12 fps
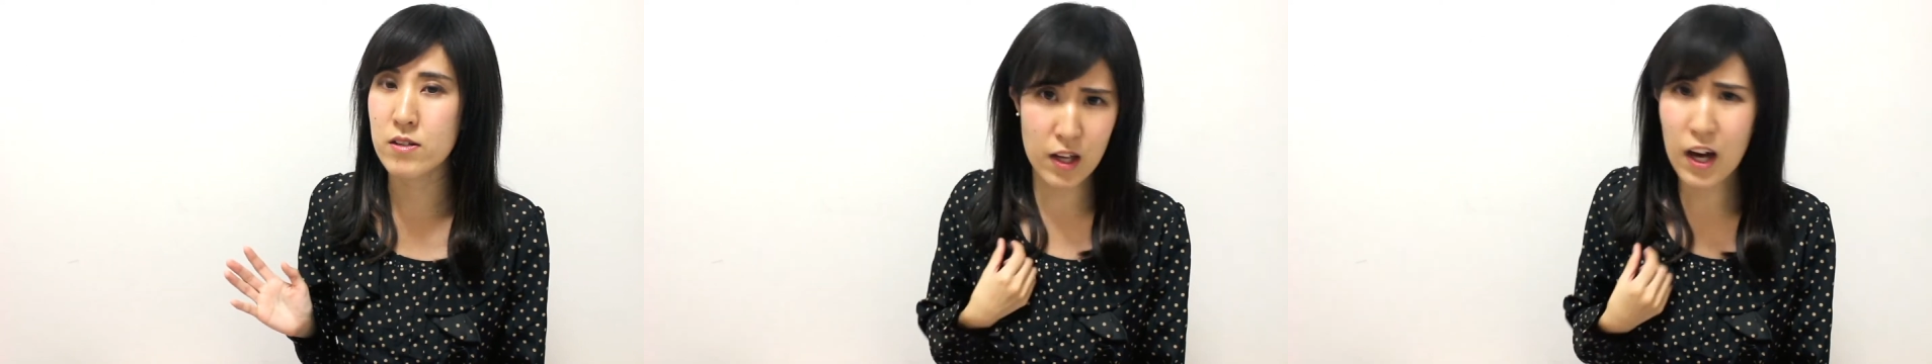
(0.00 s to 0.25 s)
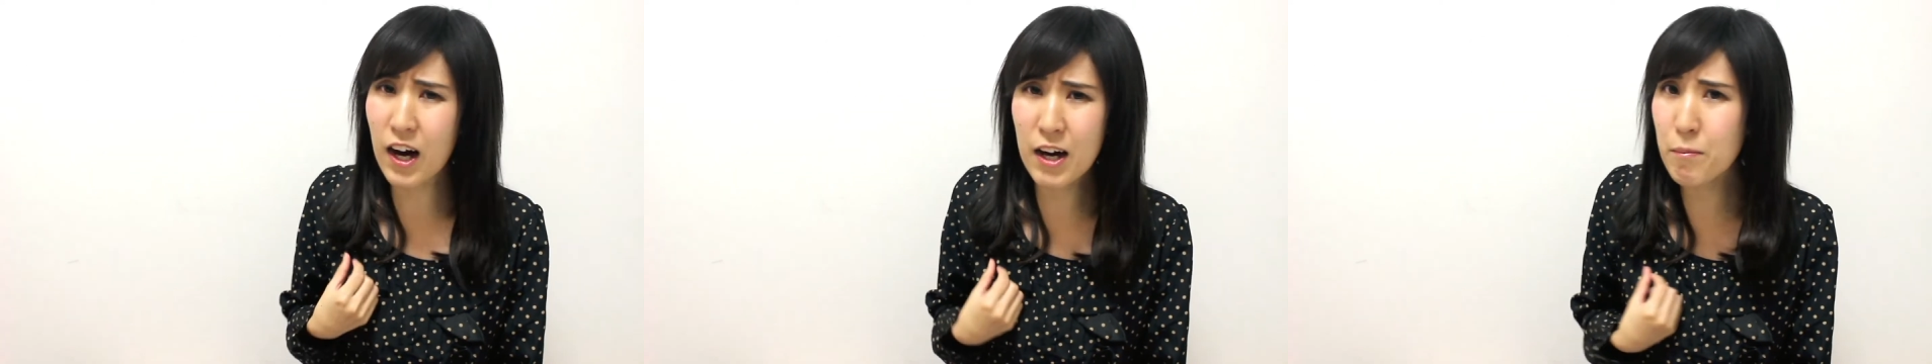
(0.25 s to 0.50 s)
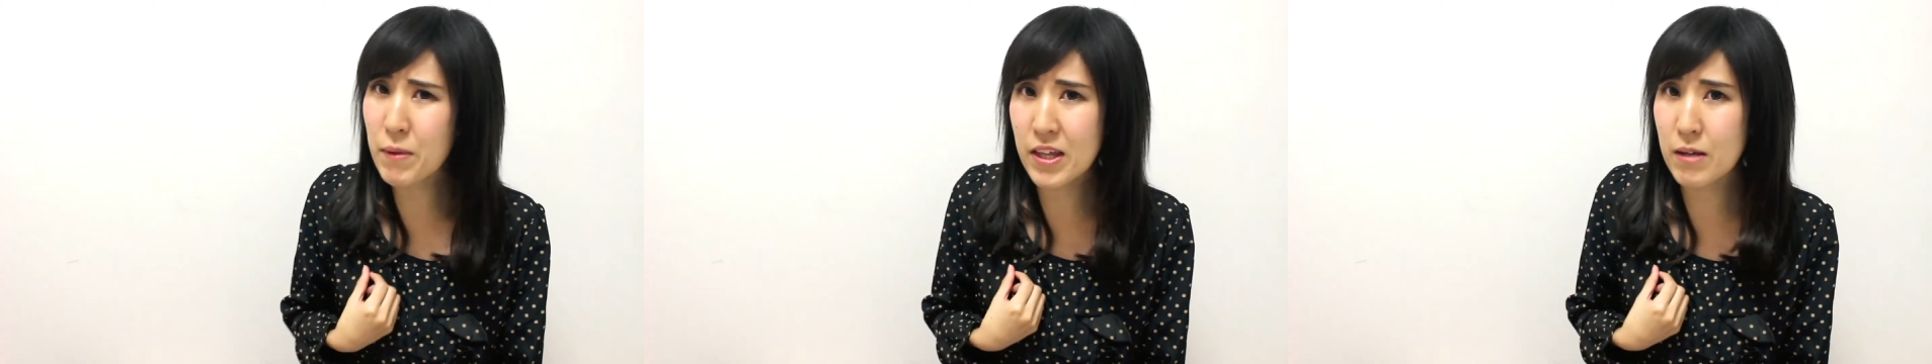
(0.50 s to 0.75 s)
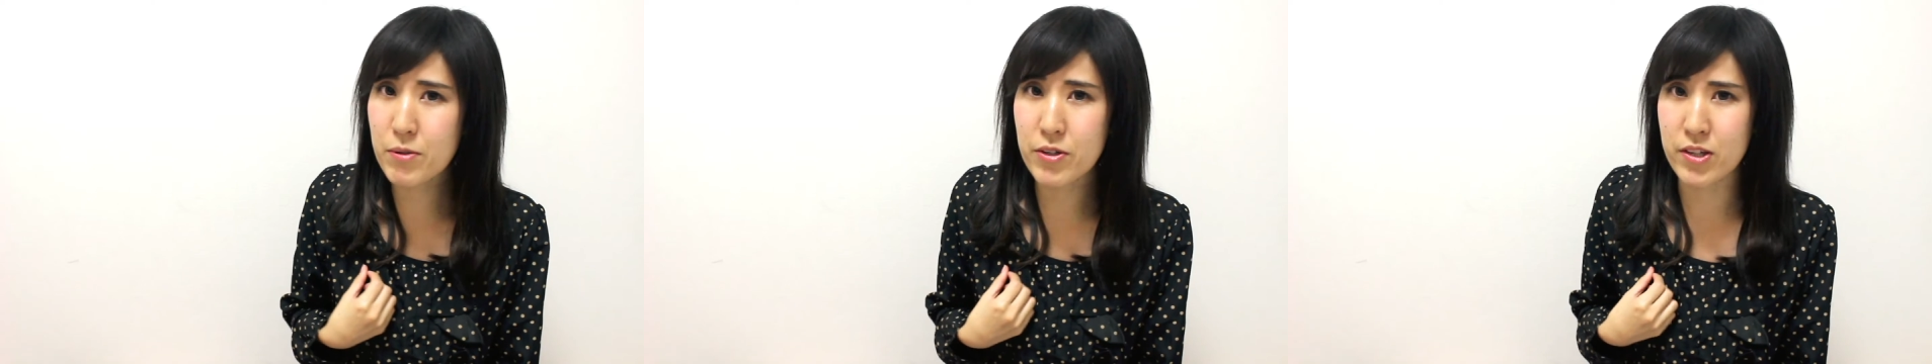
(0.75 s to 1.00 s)
I
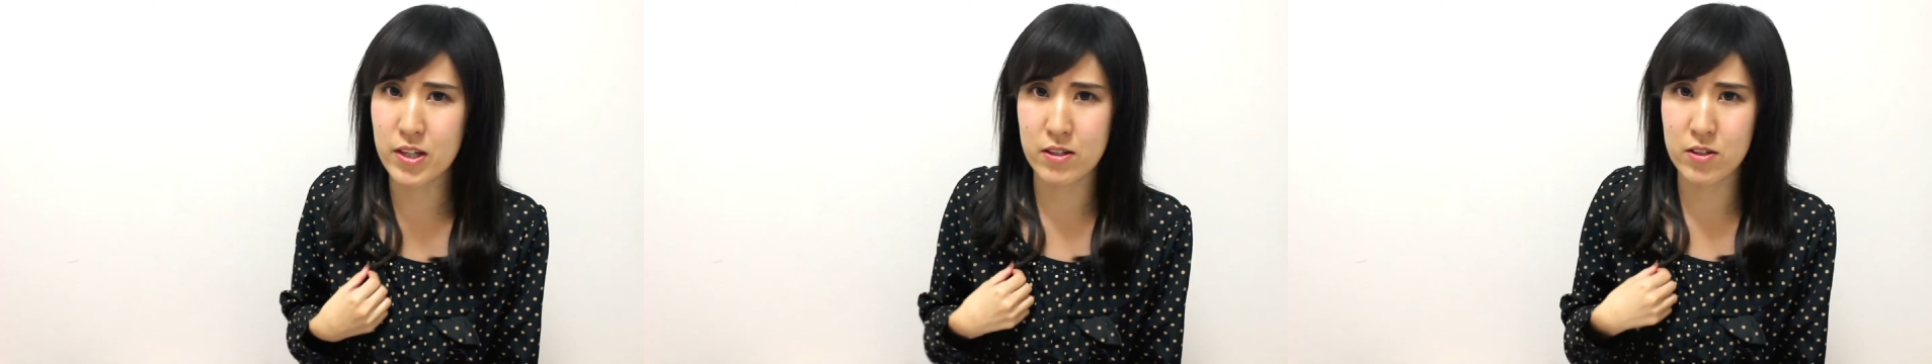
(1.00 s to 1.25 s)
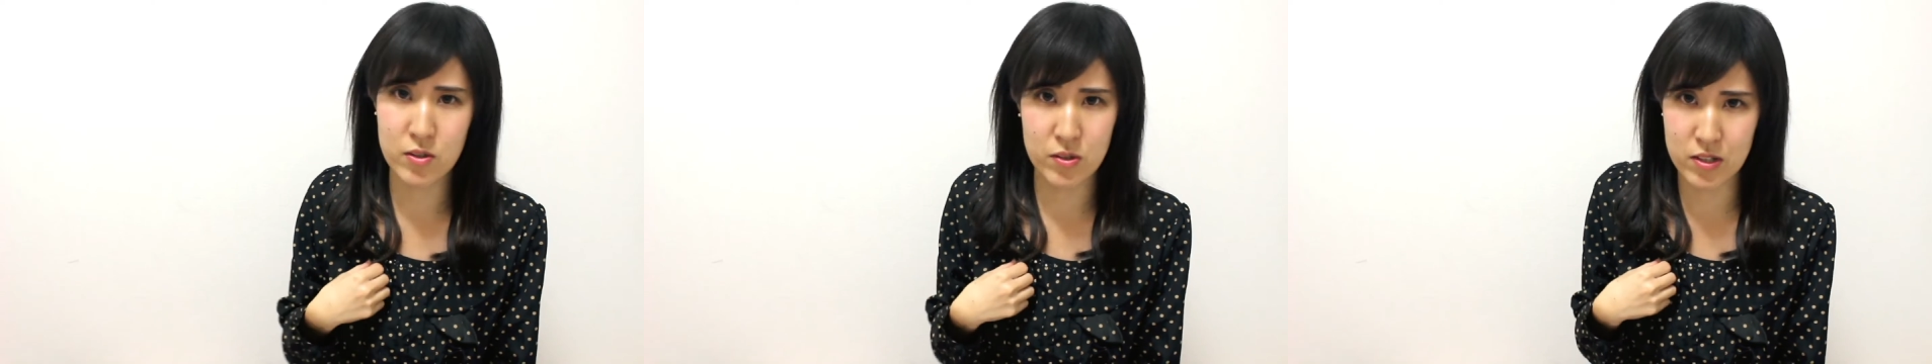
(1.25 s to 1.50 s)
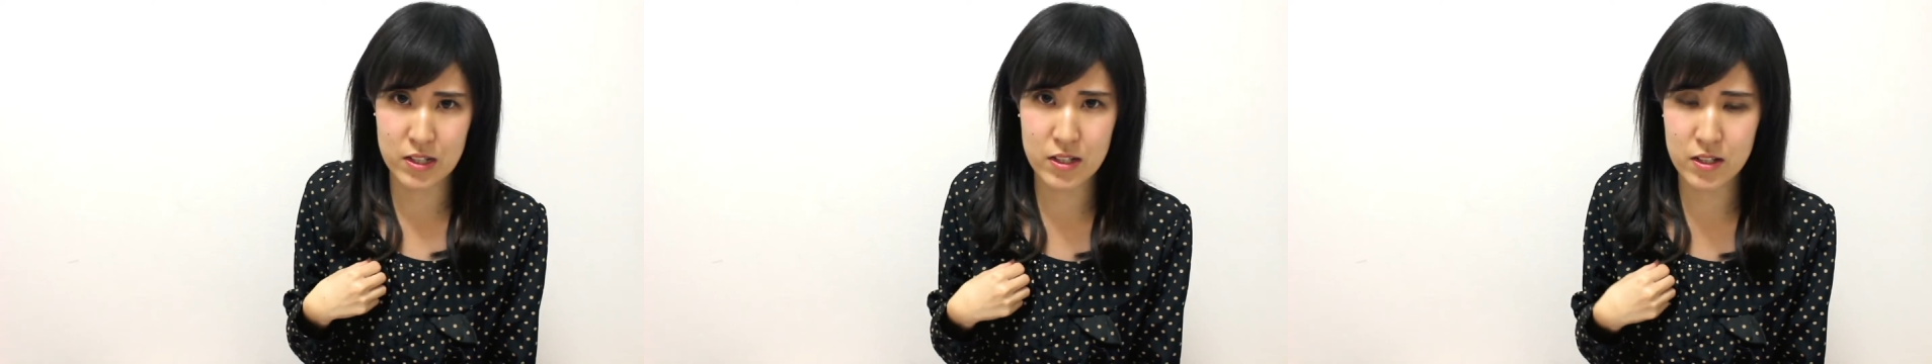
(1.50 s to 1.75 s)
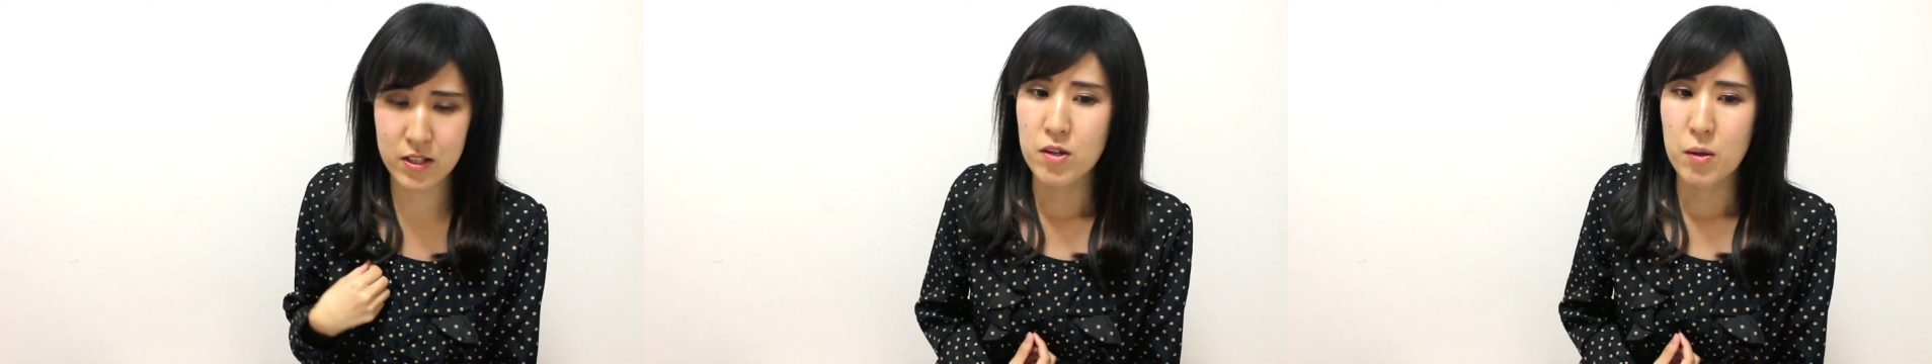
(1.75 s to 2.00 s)
believe you can use it.